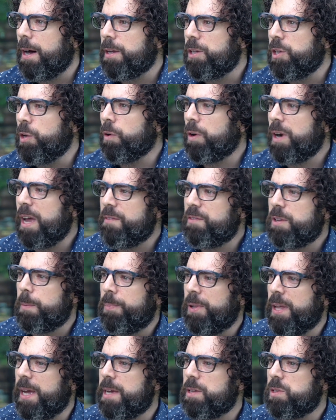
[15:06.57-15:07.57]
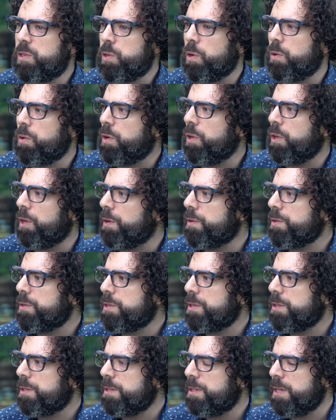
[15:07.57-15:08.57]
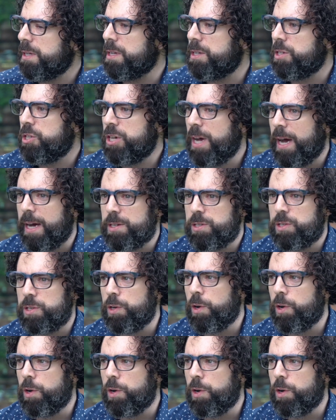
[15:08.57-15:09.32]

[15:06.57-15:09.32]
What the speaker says: you don't have to play it so close to the chest.